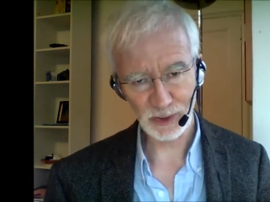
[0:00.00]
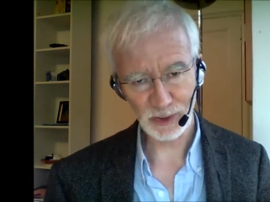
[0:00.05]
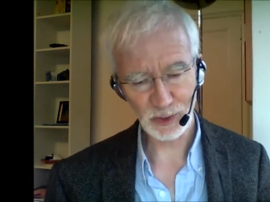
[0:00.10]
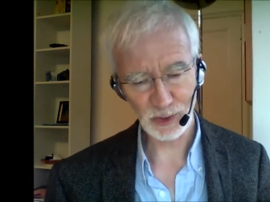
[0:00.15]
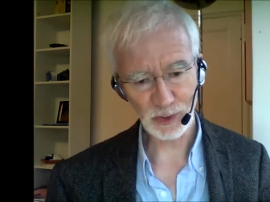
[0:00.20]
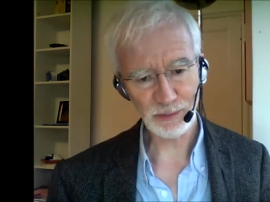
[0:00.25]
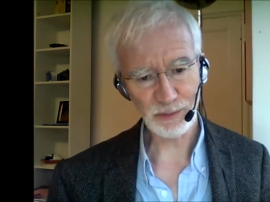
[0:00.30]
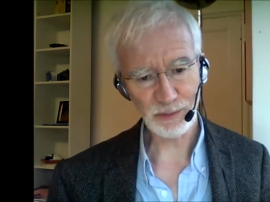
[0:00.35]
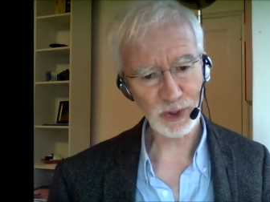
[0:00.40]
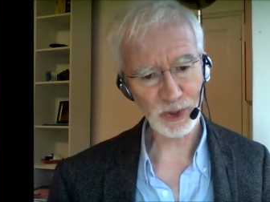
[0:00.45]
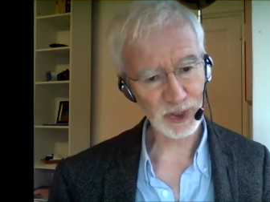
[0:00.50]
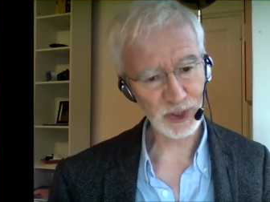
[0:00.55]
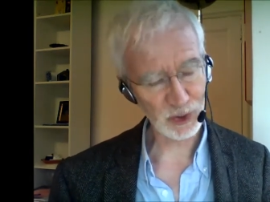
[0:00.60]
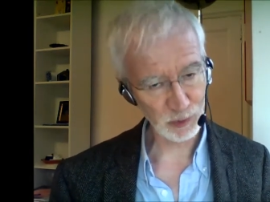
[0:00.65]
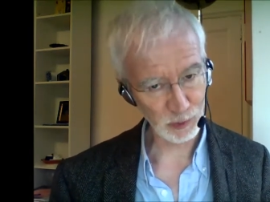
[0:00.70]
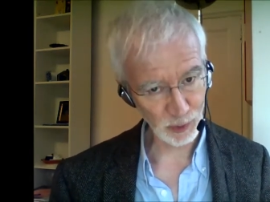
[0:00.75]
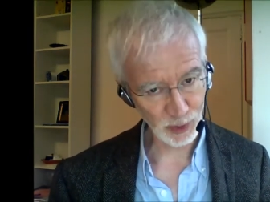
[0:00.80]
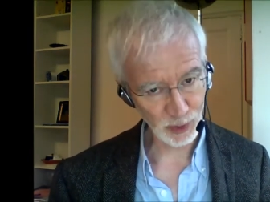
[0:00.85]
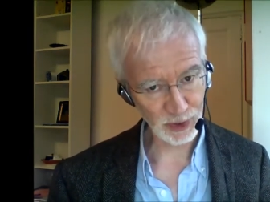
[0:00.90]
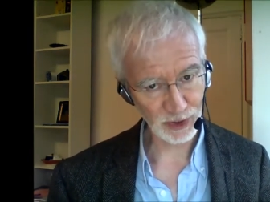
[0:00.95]
your body
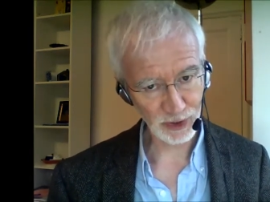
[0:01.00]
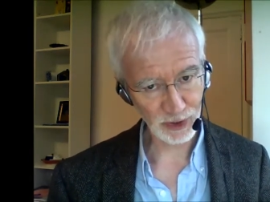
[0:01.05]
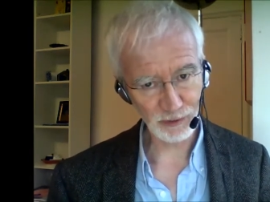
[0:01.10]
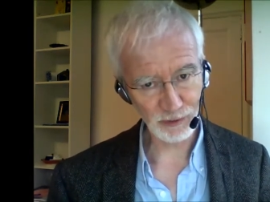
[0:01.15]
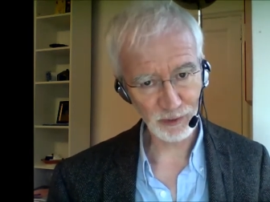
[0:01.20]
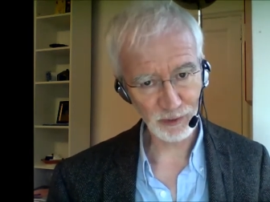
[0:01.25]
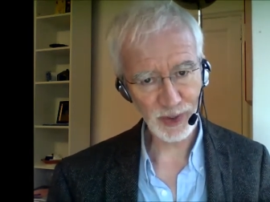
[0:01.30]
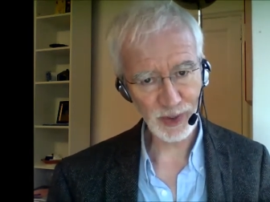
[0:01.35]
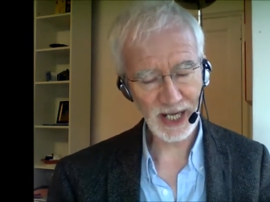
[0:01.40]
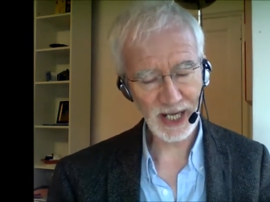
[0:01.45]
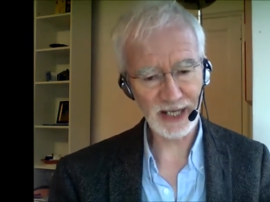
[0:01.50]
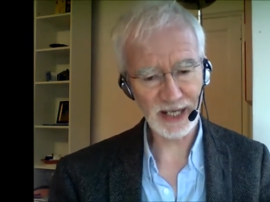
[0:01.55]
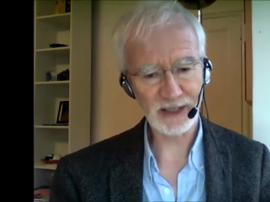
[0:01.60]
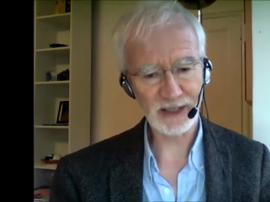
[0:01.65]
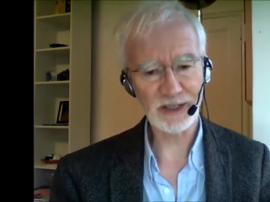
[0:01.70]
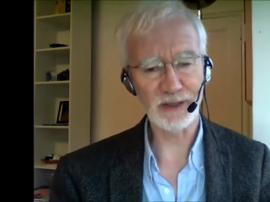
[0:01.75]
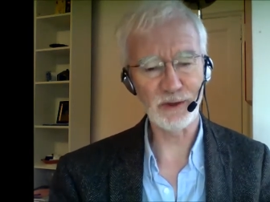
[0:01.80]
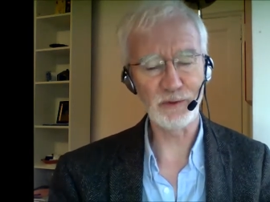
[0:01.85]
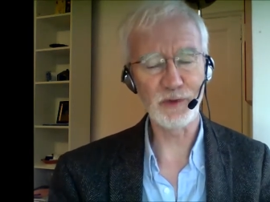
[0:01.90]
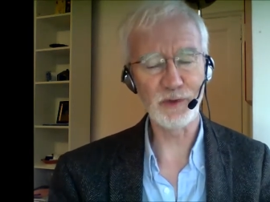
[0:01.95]
would have reacted